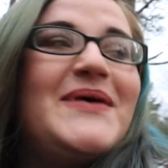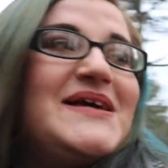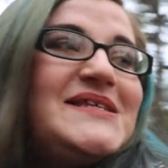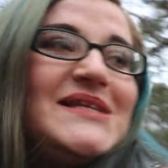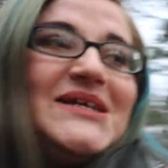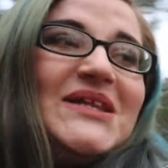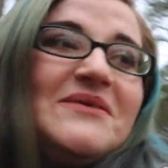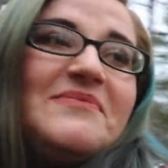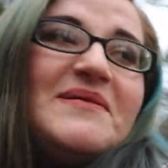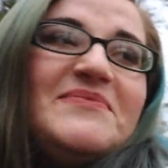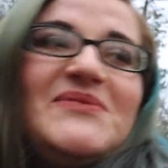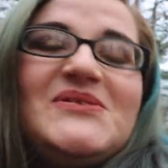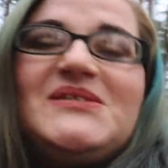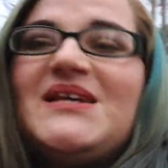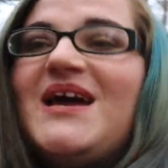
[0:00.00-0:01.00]
basically
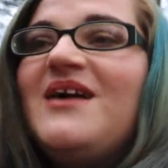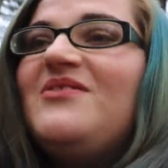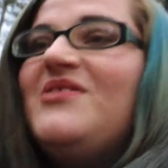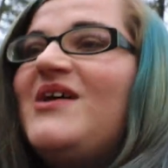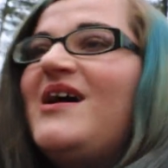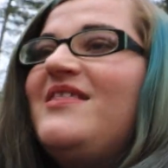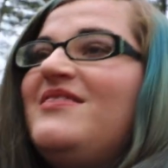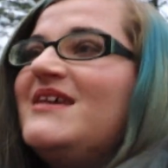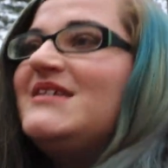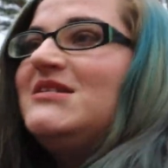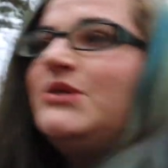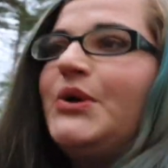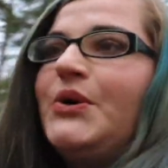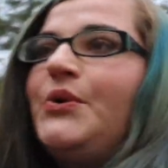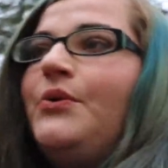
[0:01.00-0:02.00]
people say that this
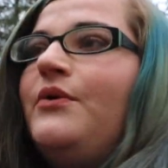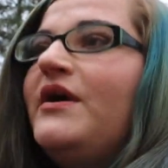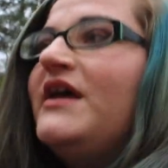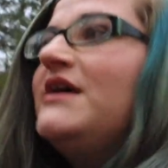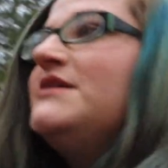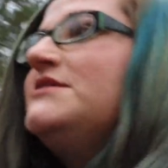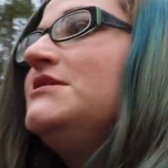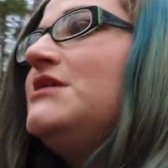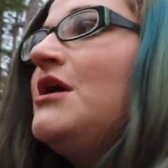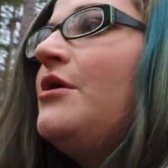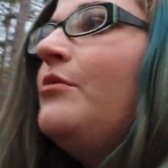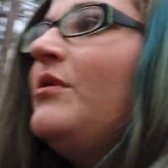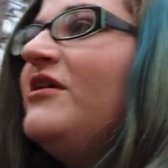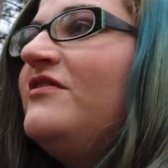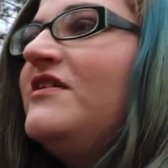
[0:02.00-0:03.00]
circle is
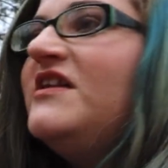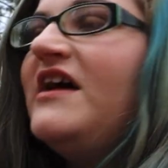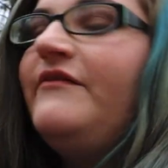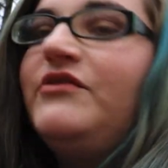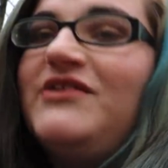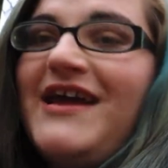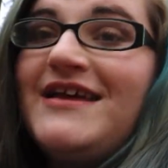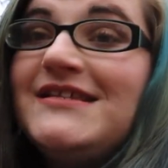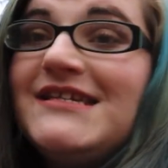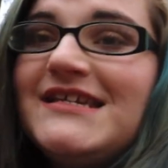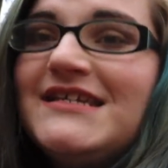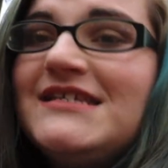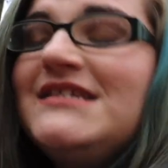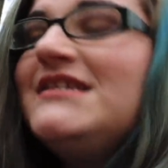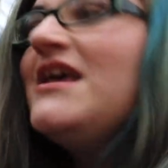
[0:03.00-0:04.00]
where the devil
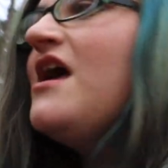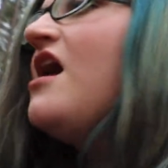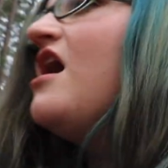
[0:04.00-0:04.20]
dances